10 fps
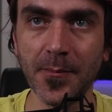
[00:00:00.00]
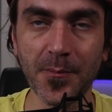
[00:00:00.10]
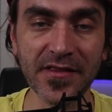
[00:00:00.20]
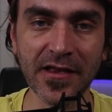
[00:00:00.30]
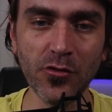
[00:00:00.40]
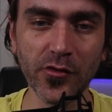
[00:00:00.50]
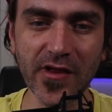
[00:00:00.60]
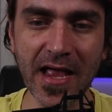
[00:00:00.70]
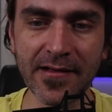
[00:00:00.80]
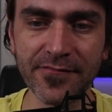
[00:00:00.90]
But then you
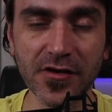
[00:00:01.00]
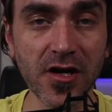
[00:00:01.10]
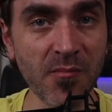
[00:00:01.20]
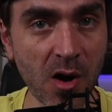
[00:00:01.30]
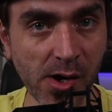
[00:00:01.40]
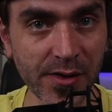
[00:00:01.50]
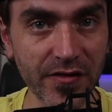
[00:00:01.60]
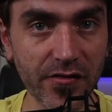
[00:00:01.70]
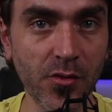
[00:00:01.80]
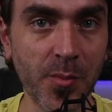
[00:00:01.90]
also have
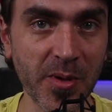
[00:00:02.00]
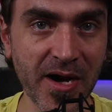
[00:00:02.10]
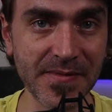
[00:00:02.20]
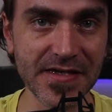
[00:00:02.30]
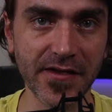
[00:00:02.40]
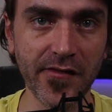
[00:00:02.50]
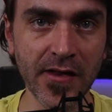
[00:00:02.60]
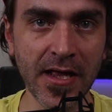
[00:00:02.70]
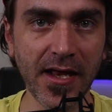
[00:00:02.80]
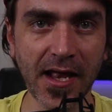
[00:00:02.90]
commands or parameters.
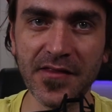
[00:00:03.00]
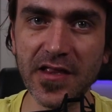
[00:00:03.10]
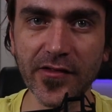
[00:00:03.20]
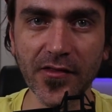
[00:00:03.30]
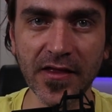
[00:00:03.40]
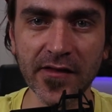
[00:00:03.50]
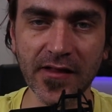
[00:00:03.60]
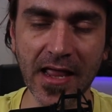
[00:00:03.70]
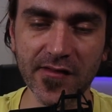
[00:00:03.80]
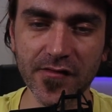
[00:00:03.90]
And these are
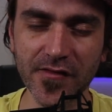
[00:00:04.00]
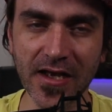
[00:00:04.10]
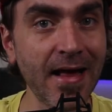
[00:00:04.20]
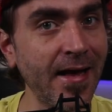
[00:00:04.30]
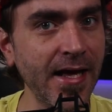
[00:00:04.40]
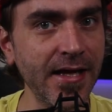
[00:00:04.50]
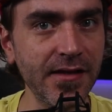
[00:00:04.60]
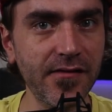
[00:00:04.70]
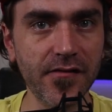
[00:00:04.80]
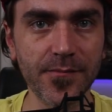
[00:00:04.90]
things like
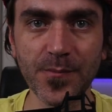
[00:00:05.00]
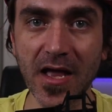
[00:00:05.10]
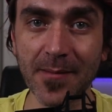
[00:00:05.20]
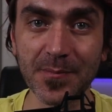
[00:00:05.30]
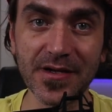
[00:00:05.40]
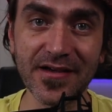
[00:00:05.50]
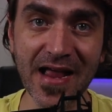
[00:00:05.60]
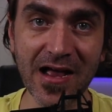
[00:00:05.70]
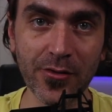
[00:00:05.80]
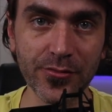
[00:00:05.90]
slides, up,
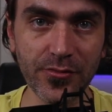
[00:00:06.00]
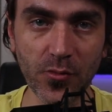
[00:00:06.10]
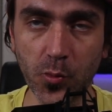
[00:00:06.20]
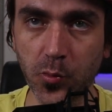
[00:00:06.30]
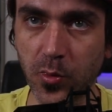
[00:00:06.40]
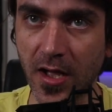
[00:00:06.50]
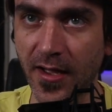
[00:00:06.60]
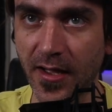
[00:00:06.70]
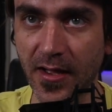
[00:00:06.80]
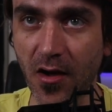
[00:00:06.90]
down,
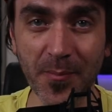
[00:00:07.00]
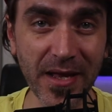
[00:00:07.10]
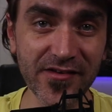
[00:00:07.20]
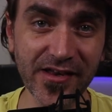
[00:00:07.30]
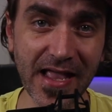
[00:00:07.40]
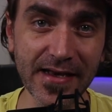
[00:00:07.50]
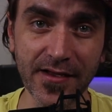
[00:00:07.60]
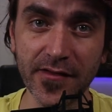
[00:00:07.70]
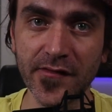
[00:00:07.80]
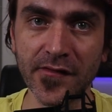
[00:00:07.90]

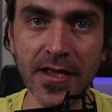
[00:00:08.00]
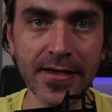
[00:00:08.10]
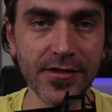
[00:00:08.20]
arpeggiators.